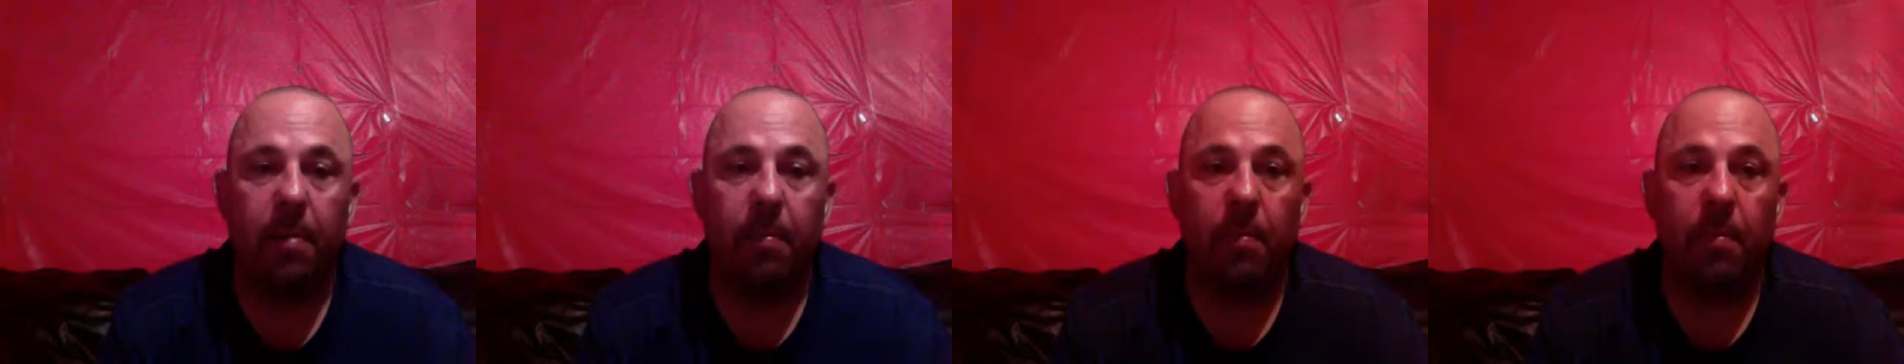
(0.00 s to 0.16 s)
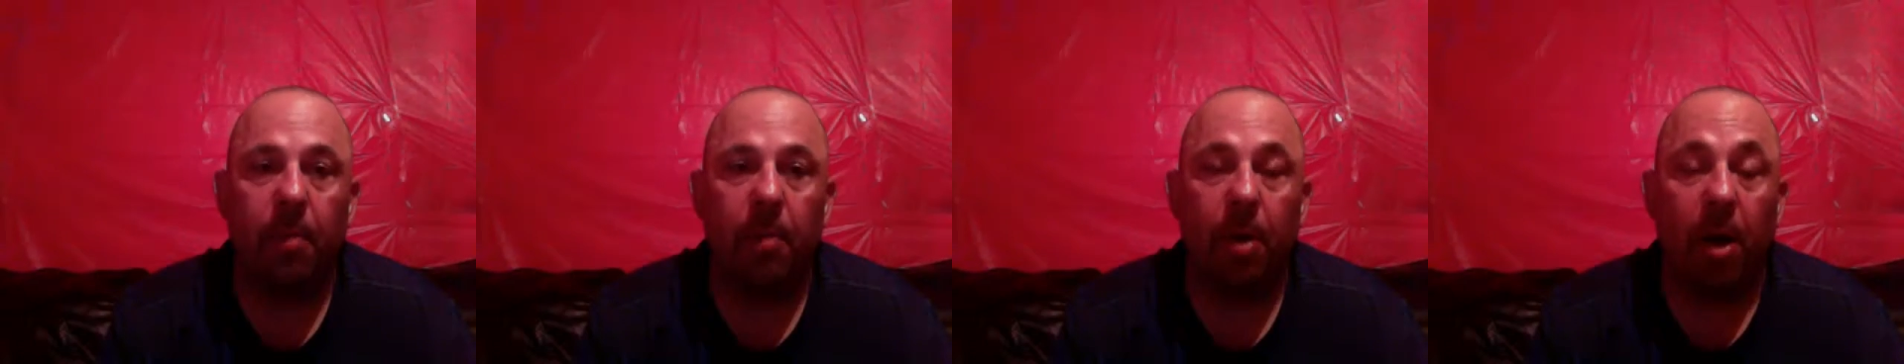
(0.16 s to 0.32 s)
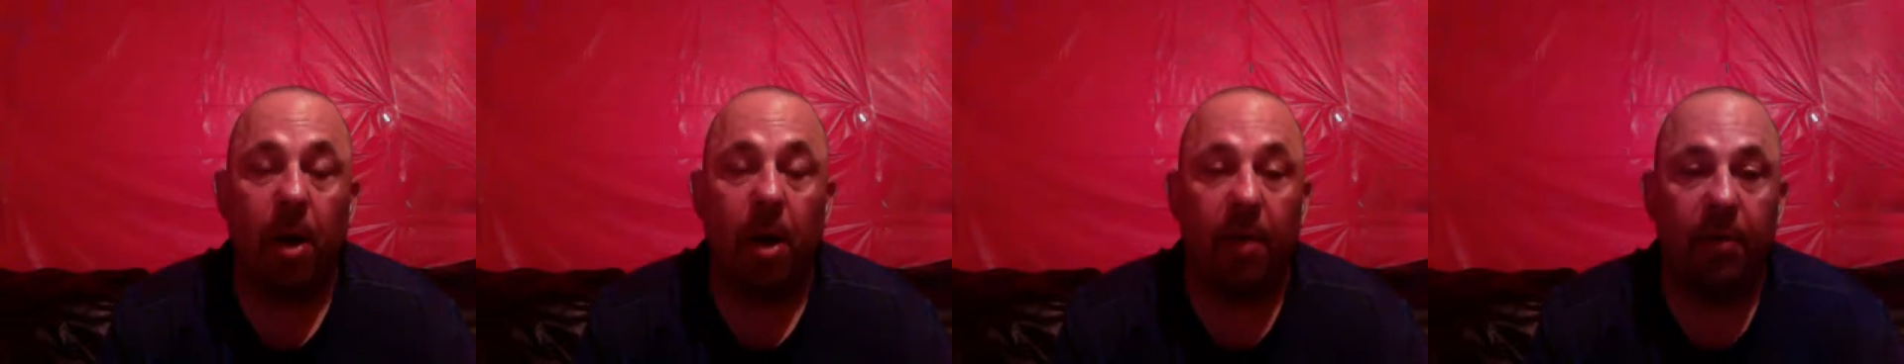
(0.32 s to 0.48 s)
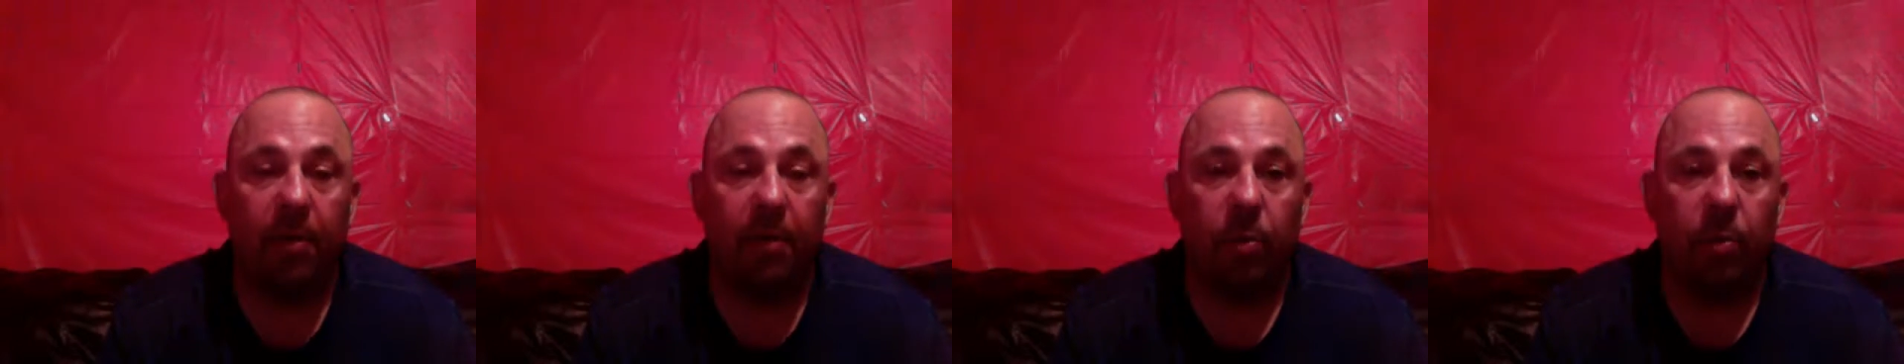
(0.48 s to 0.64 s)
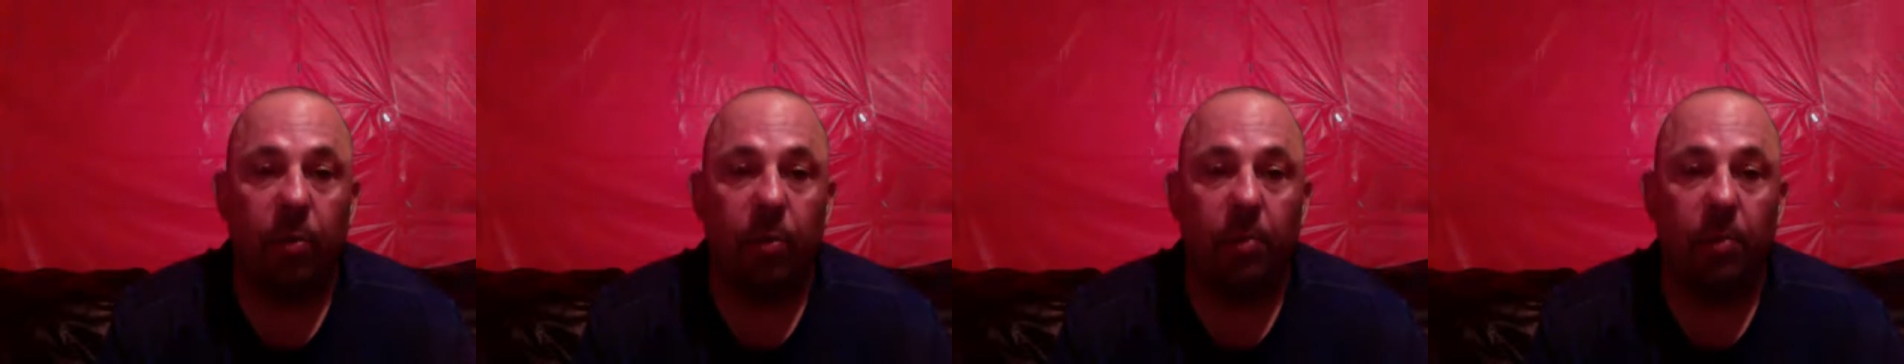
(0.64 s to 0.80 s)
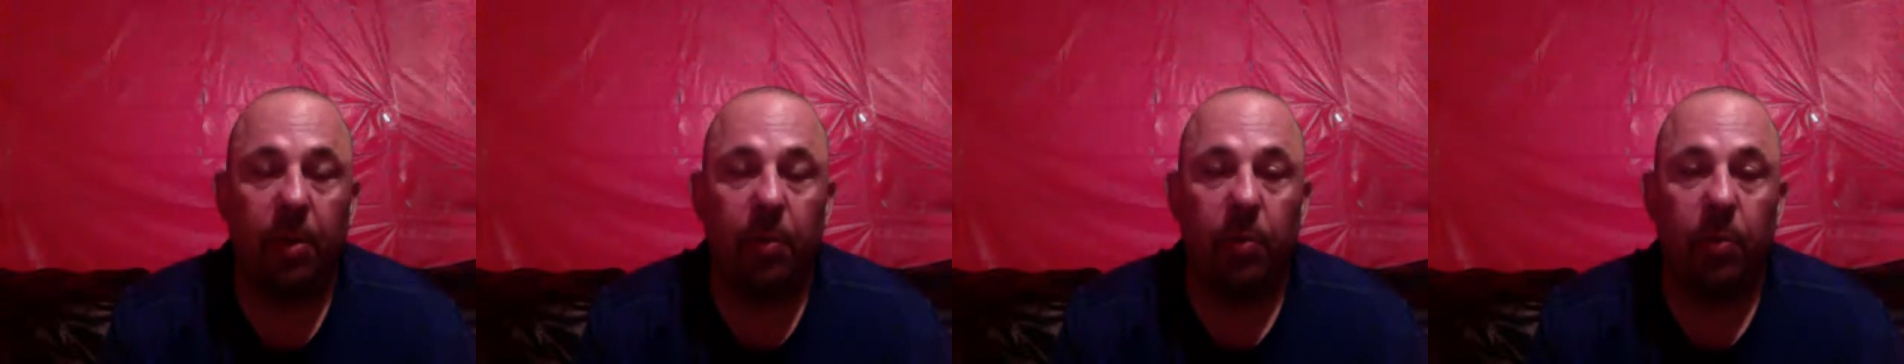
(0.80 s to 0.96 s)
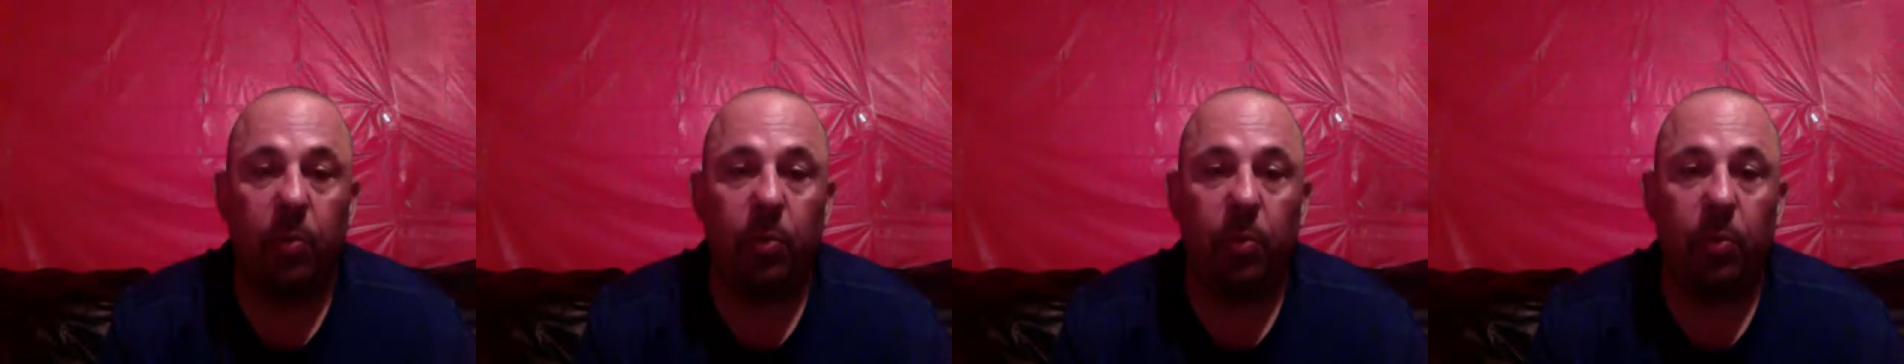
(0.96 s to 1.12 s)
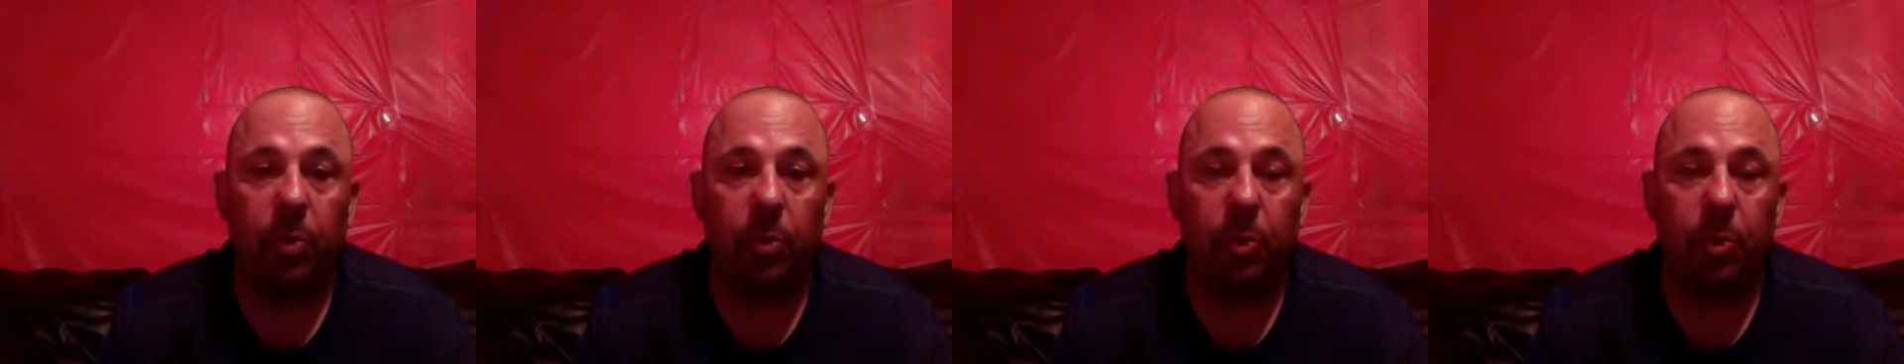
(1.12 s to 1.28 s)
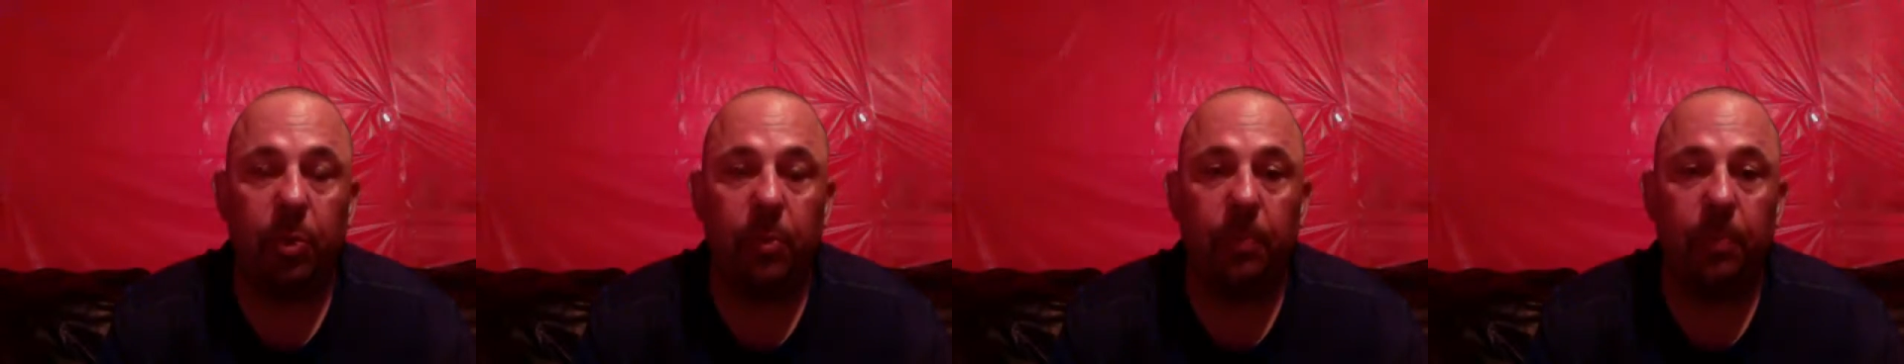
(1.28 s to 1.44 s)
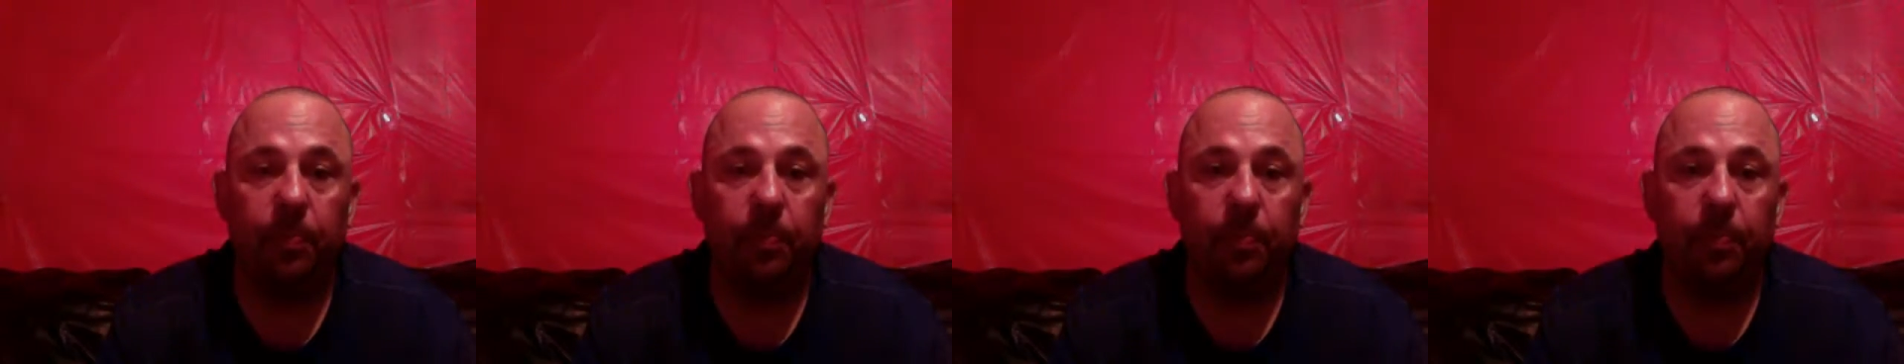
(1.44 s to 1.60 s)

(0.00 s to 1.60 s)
Often what people will do